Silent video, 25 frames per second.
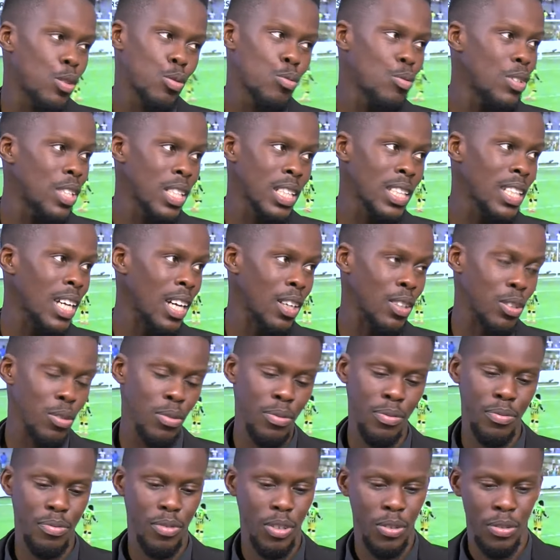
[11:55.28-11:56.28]
squeeze it out
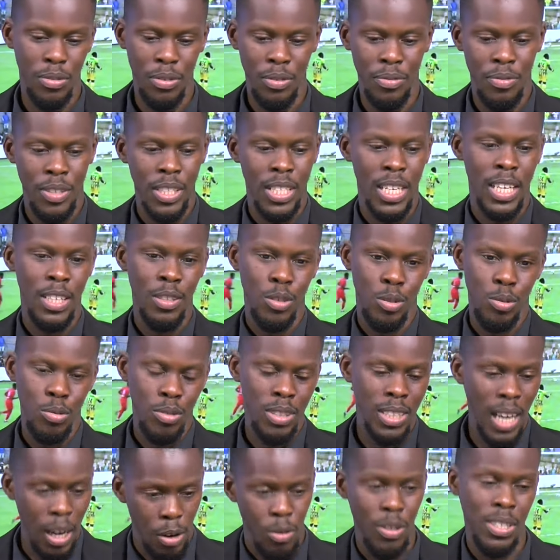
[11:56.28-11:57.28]
of his hand. So
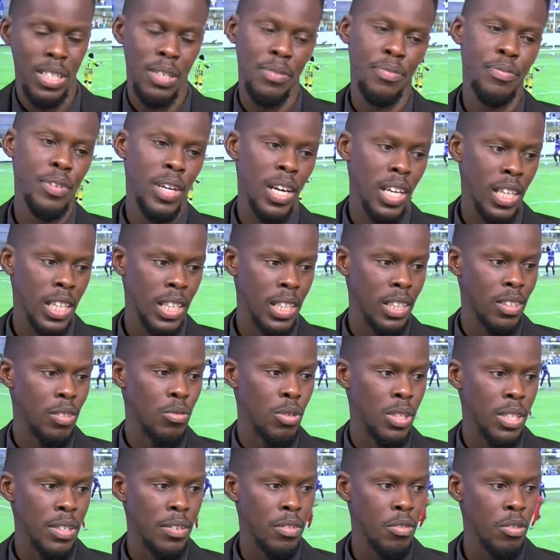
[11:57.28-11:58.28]
that was a foul, and it
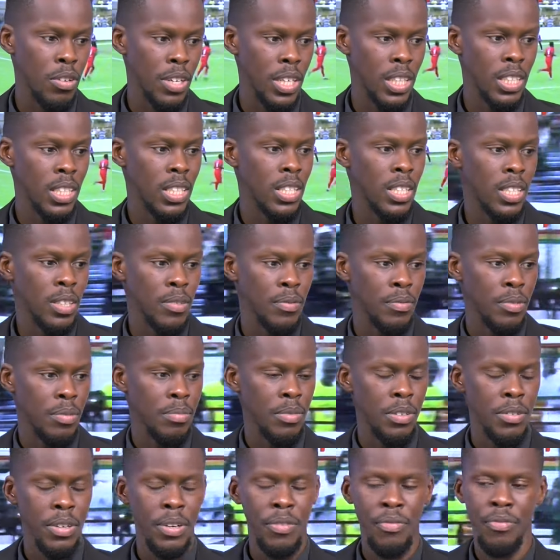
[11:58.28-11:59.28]
was a correct decision from
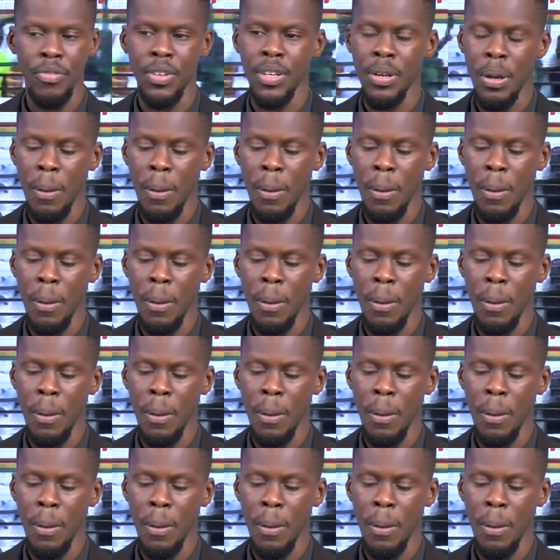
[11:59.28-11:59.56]
the referee.